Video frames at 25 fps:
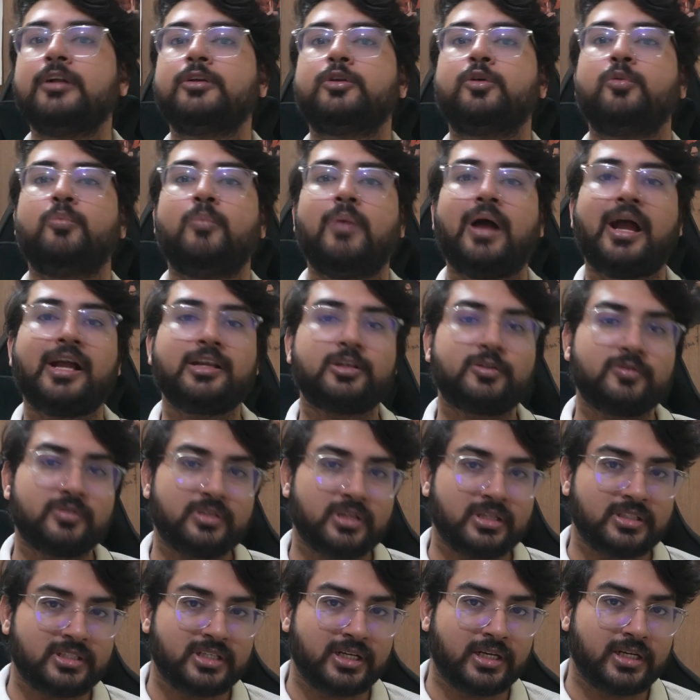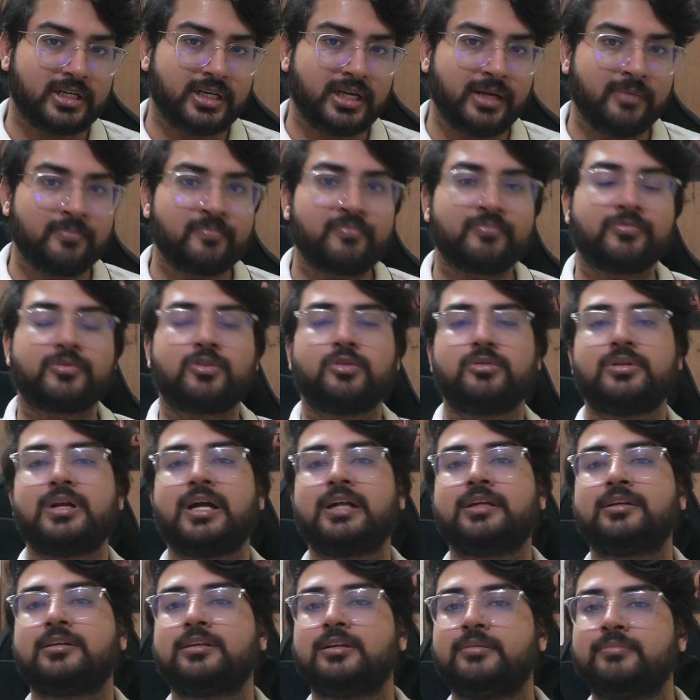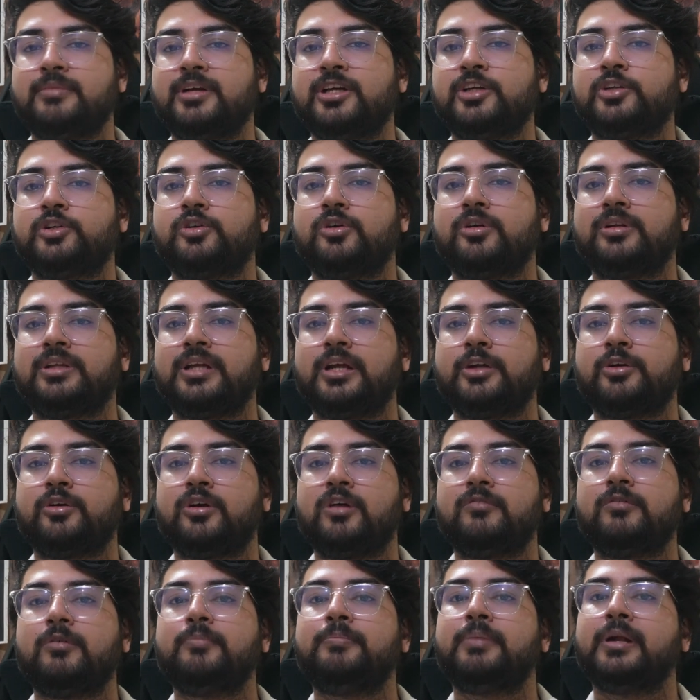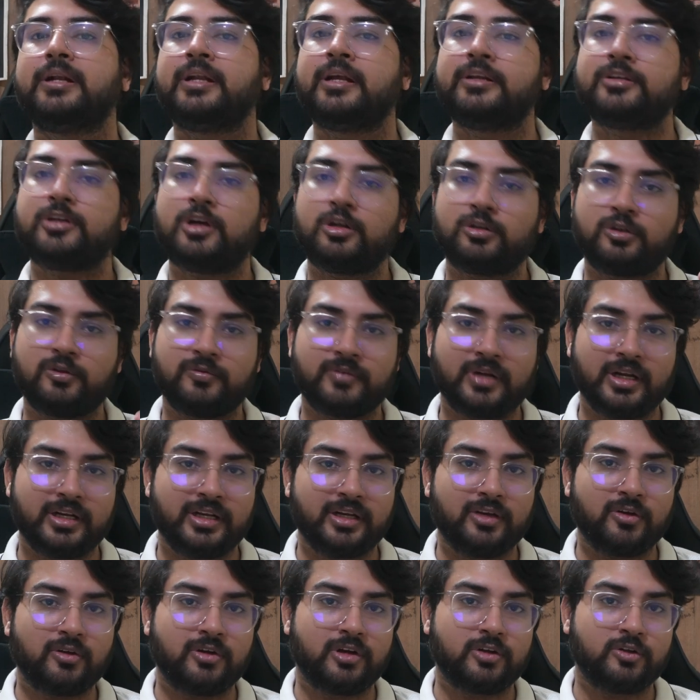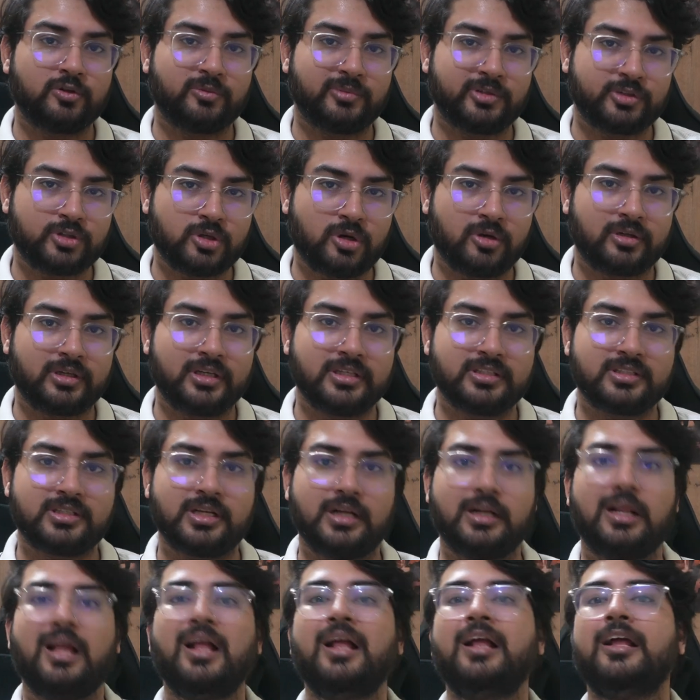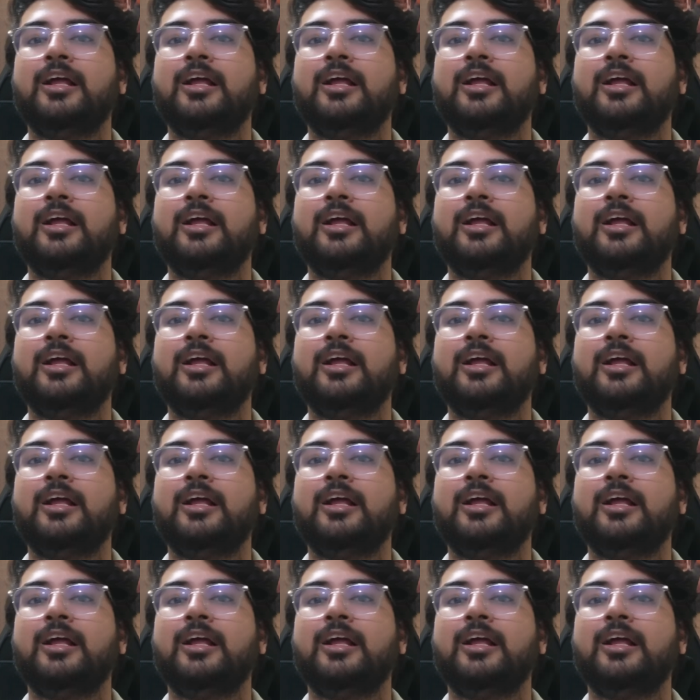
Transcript: to match with the JD so that it will make sure that you have a better chance of getting your resume shortlisted.